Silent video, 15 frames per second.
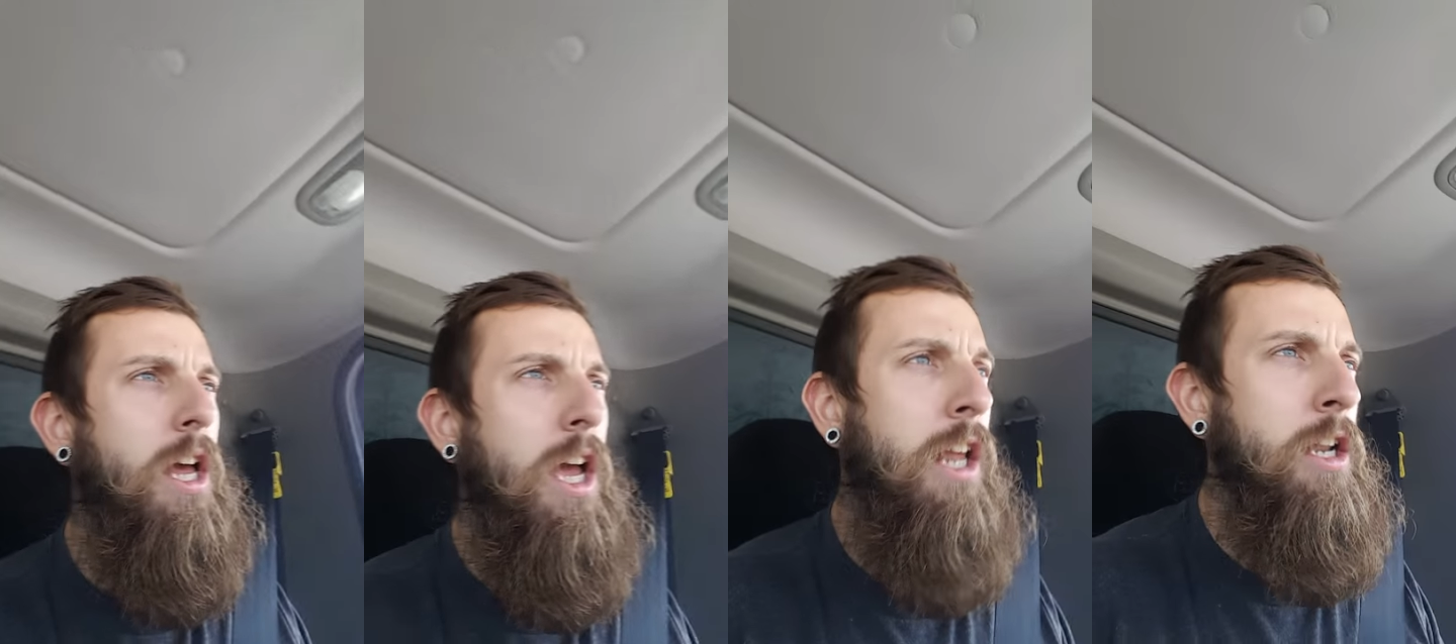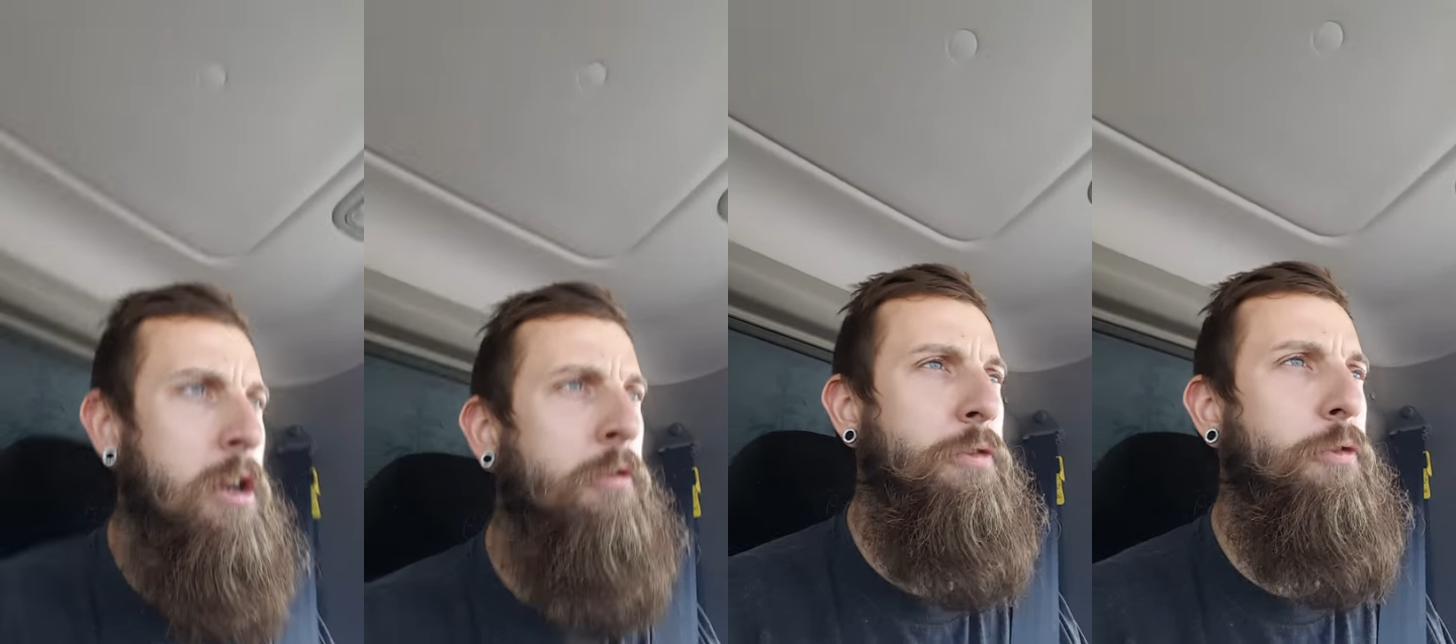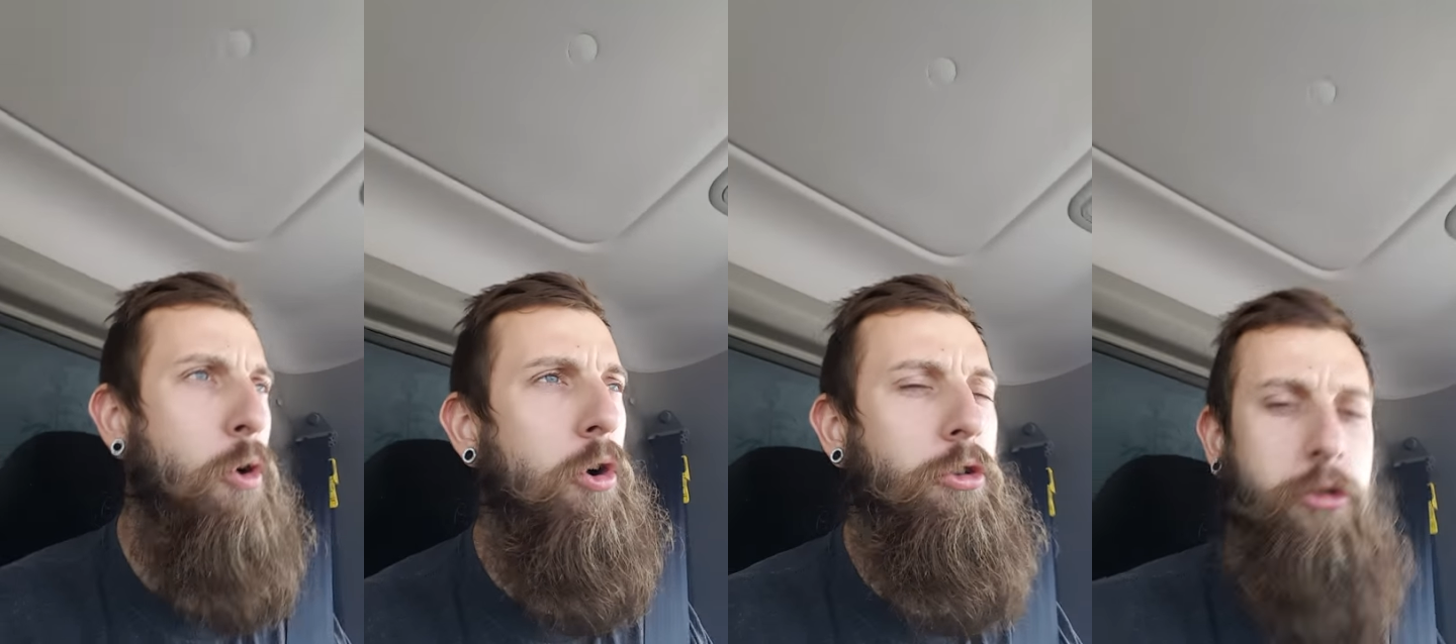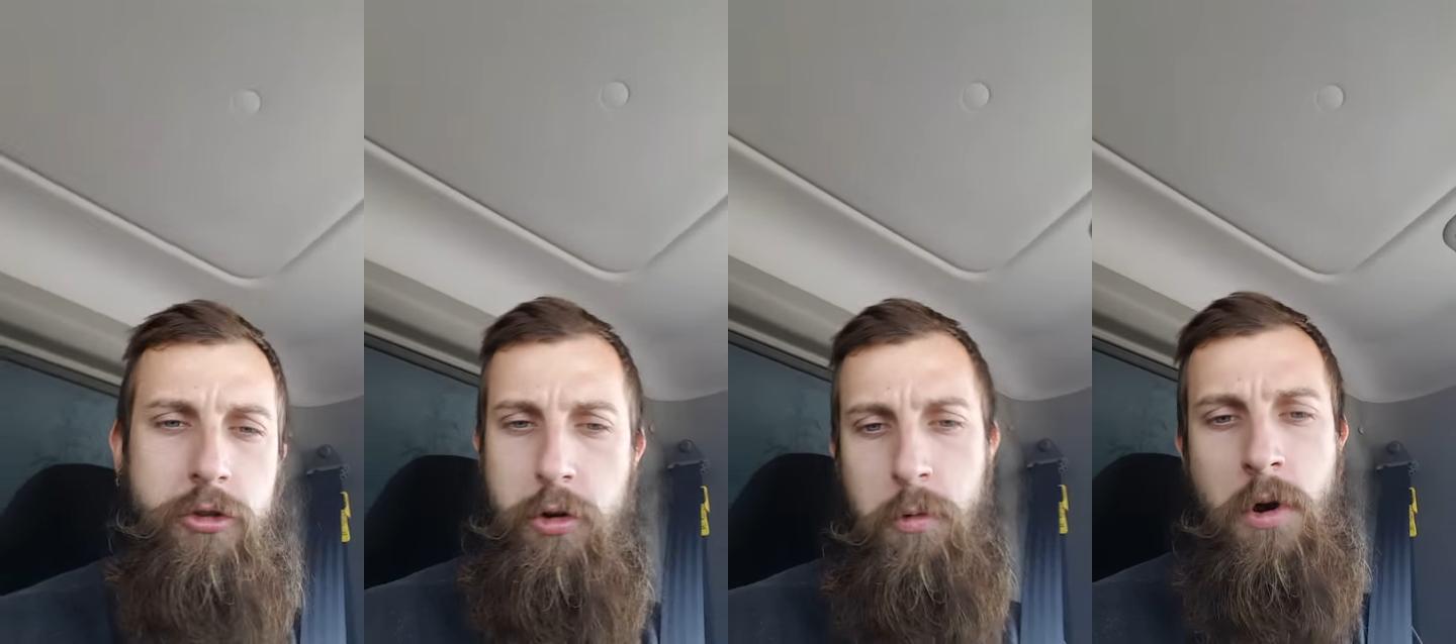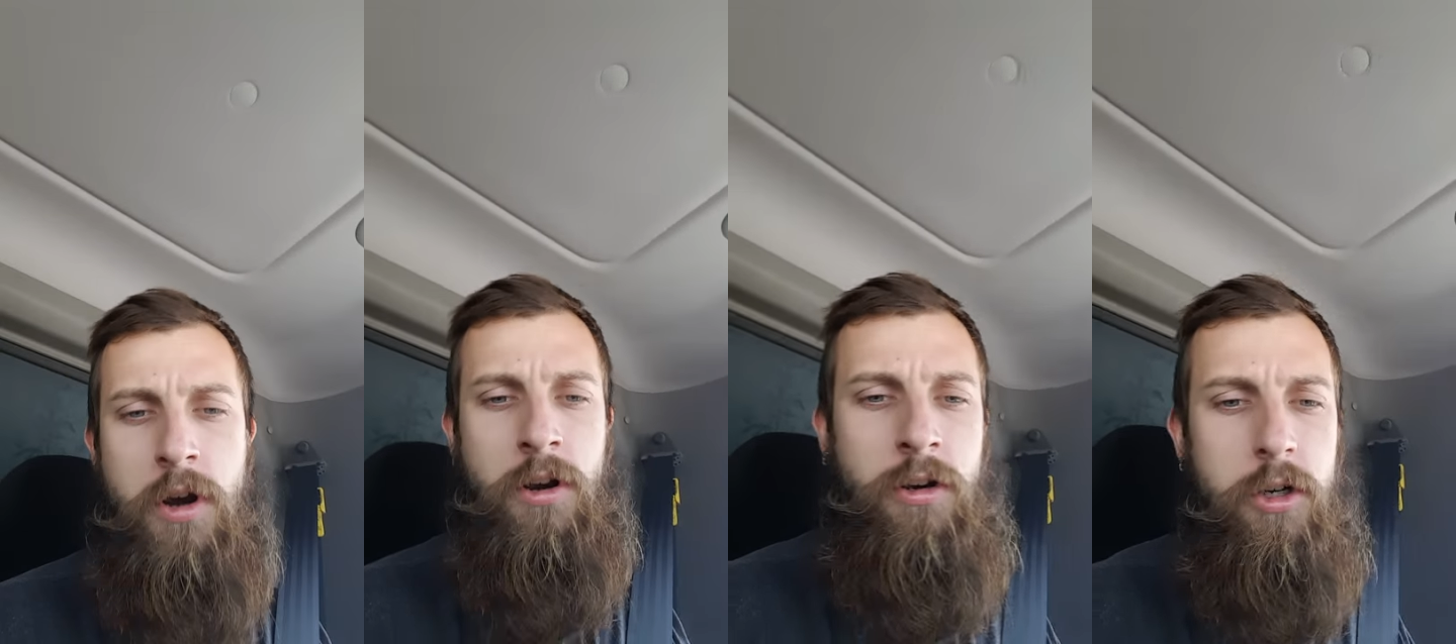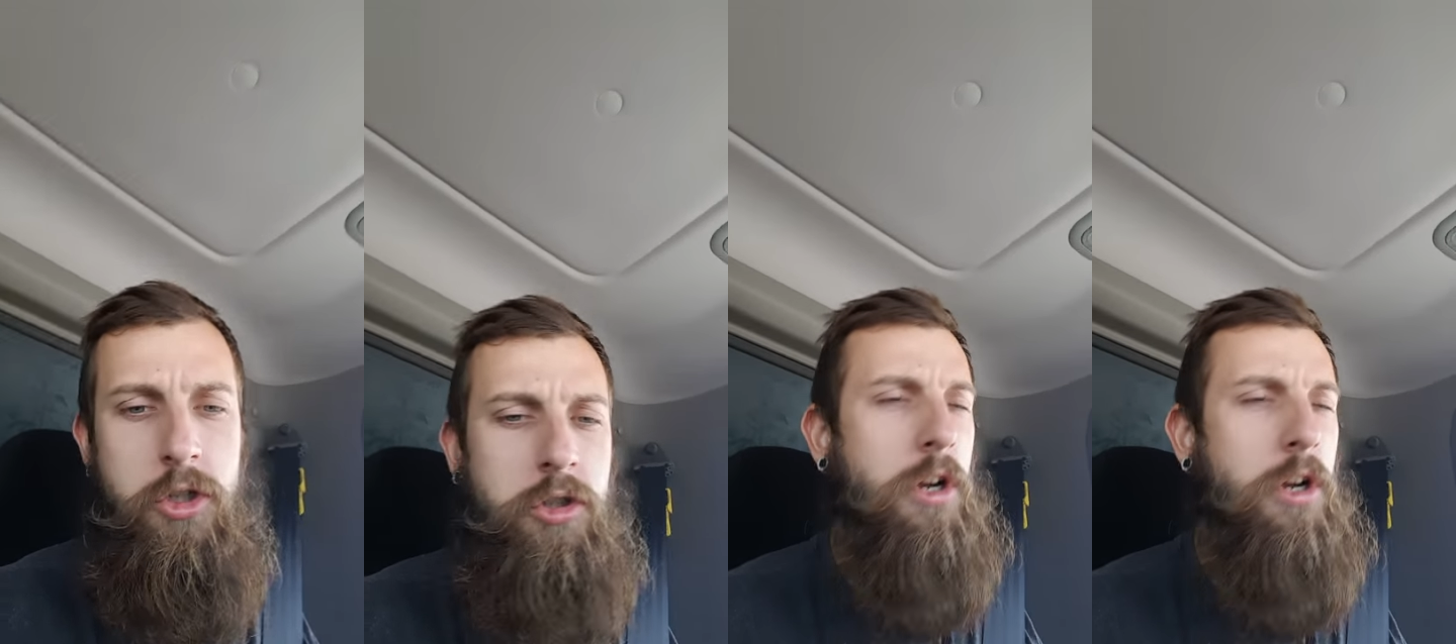and then forced to run on a